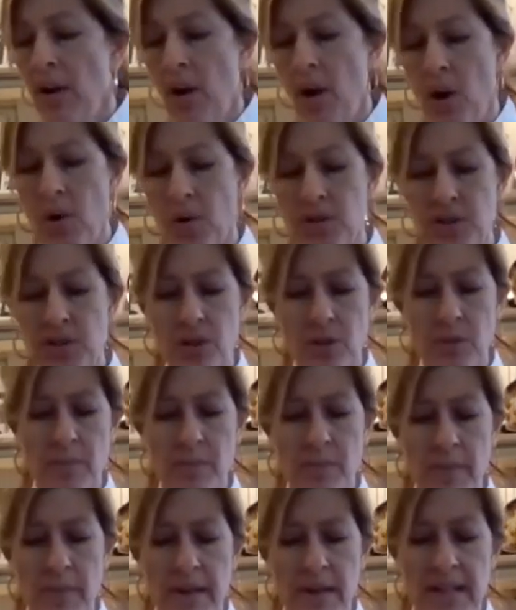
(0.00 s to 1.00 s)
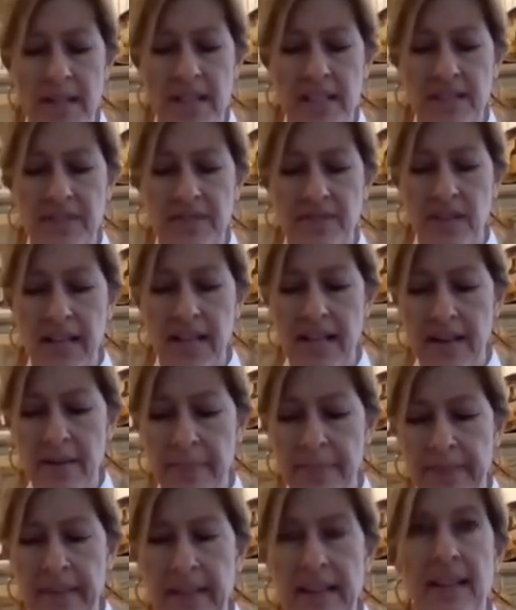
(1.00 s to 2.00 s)
also makes for a
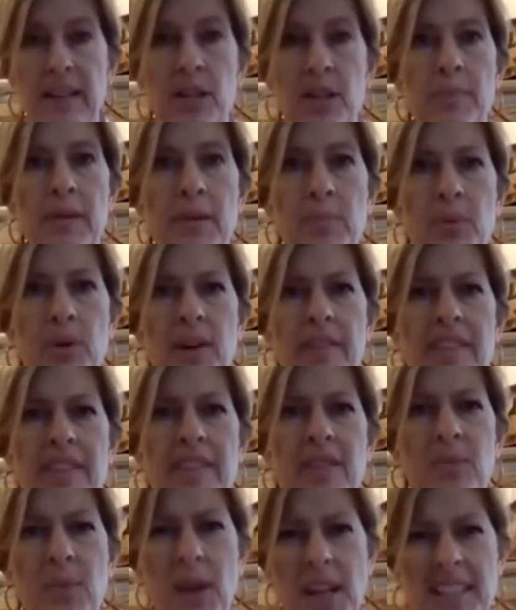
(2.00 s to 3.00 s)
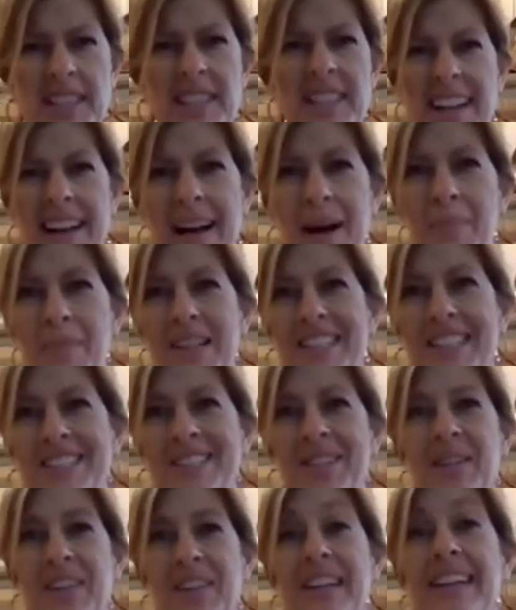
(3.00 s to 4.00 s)
little bit more of a rustic hummus. So if
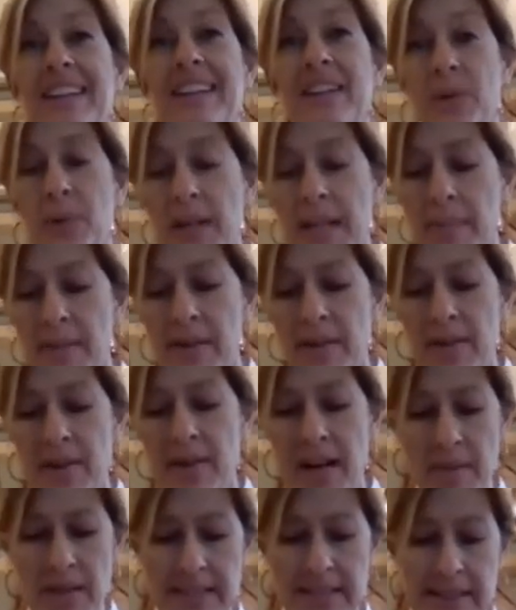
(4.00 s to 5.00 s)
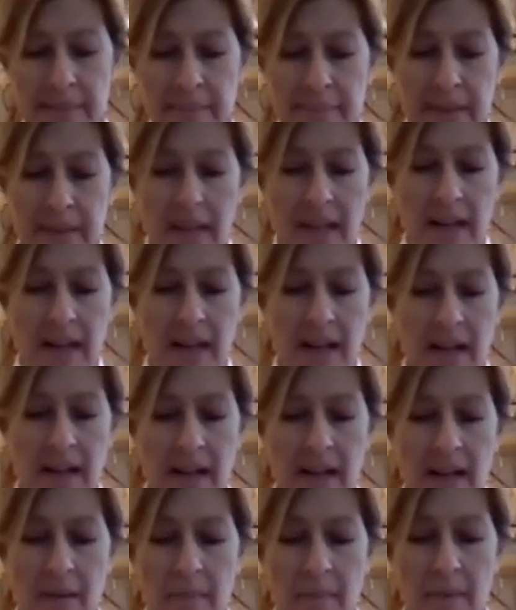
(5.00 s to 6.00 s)
you like a creamier hummus, um,
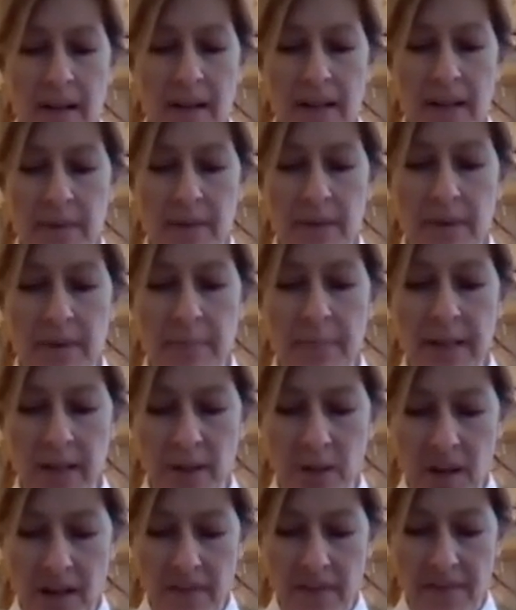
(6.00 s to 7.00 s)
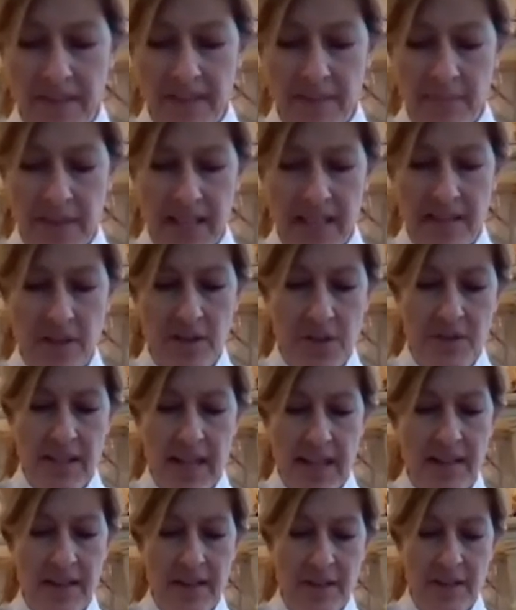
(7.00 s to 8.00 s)
I would peel off as many of those you
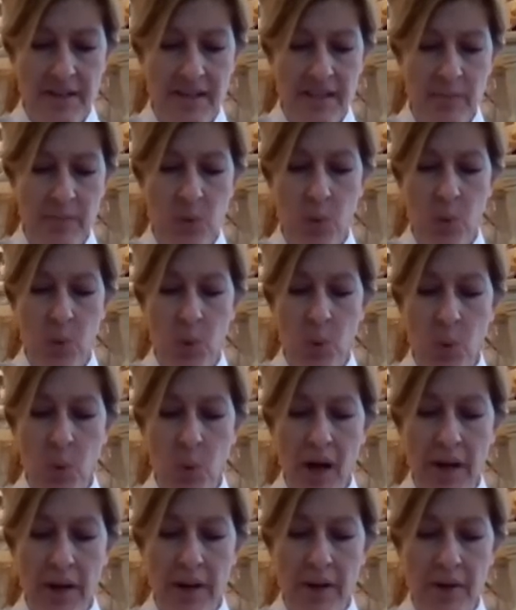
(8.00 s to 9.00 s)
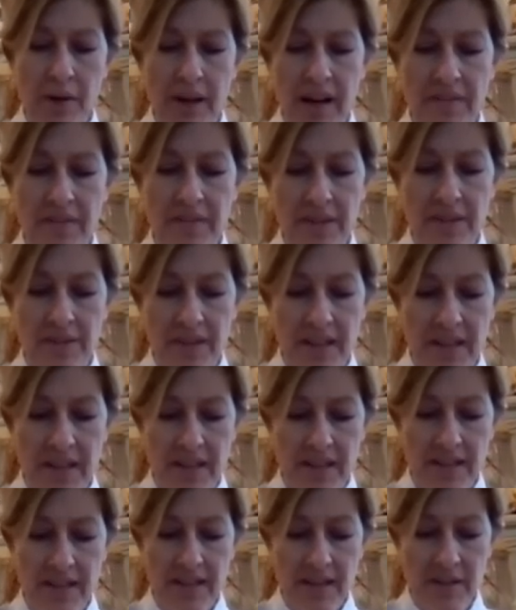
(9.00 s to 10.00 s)
can under some cool water after you get
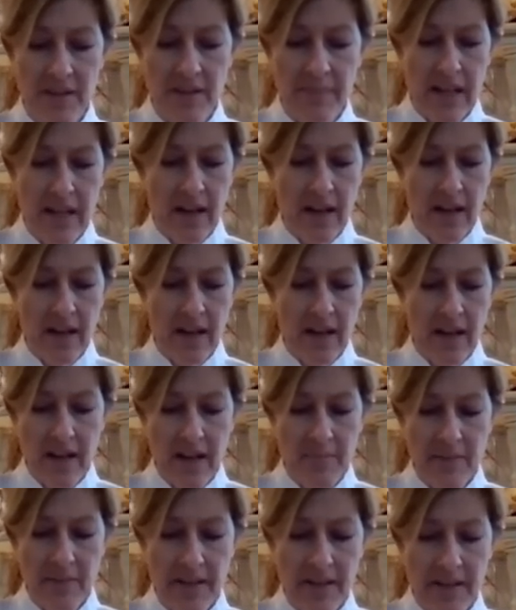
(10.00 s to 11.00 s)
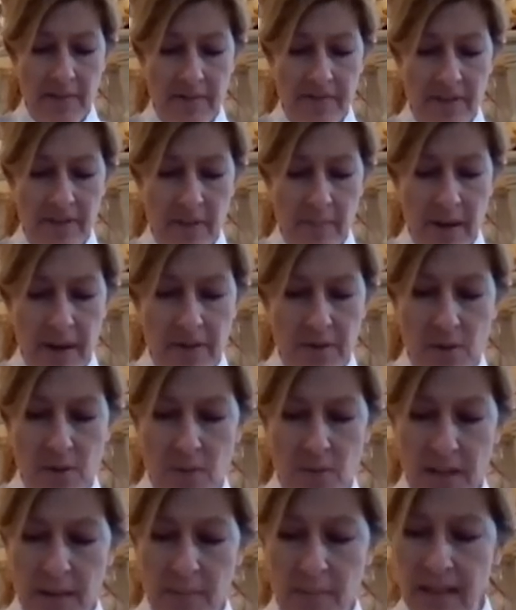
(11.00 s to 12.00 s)
done um, simmering them for about
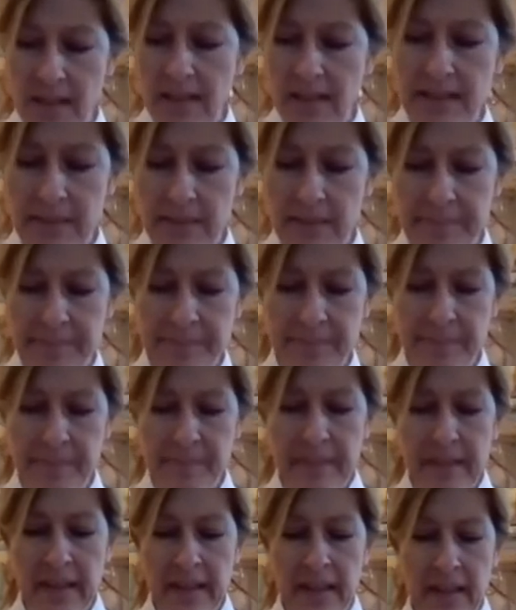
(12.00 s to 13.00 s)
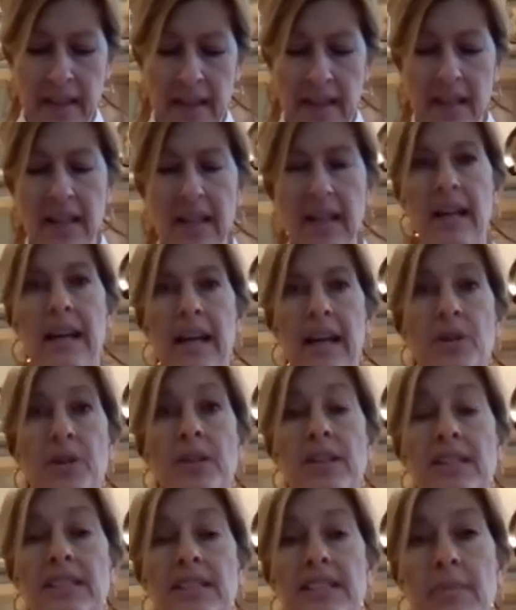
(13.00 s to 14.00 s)
20 minutes. And you're
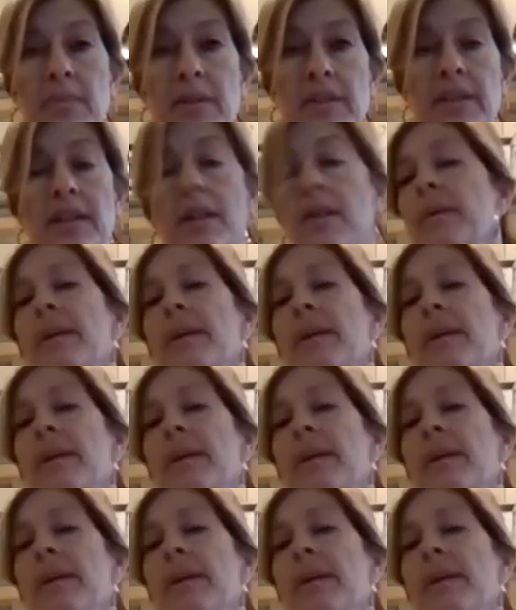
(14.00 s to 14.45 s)
going to simmer them